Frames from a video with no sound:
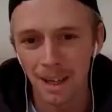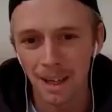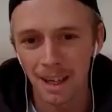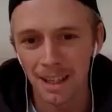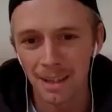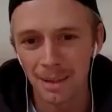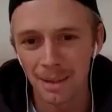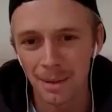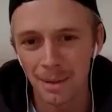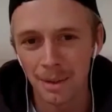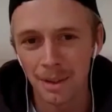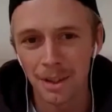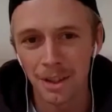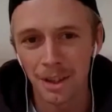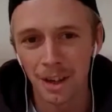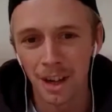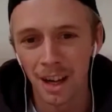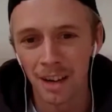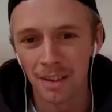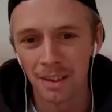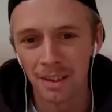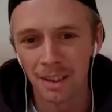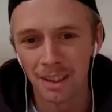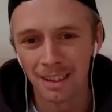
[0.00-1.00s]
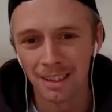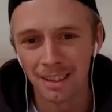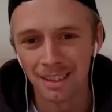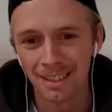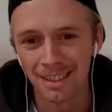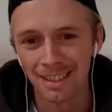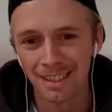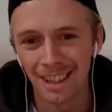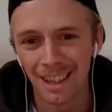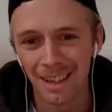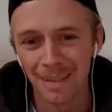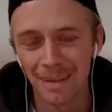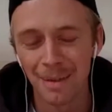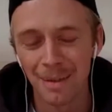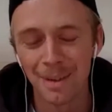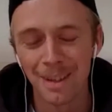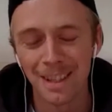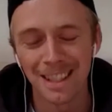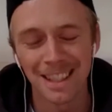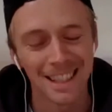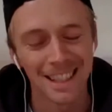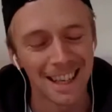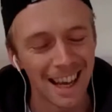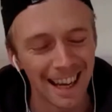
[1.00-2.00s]
as we were driving, I remember
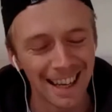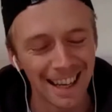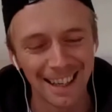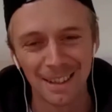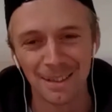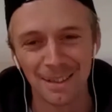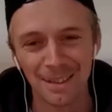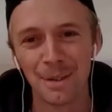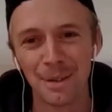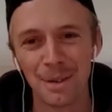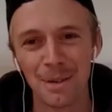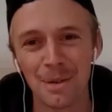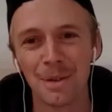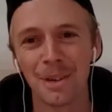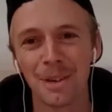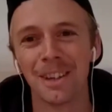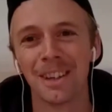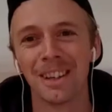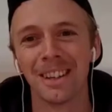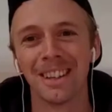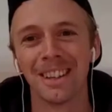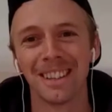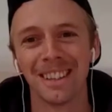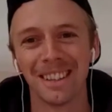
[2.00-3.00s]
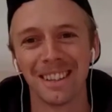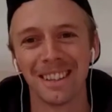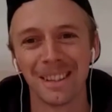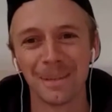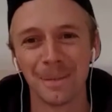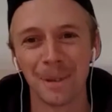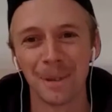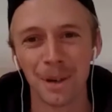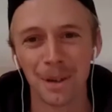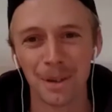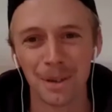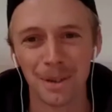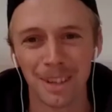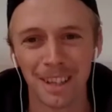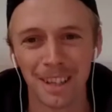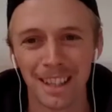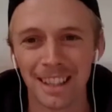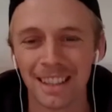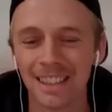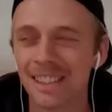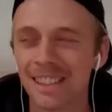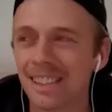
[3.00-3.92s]
exactly where we were on the motorway.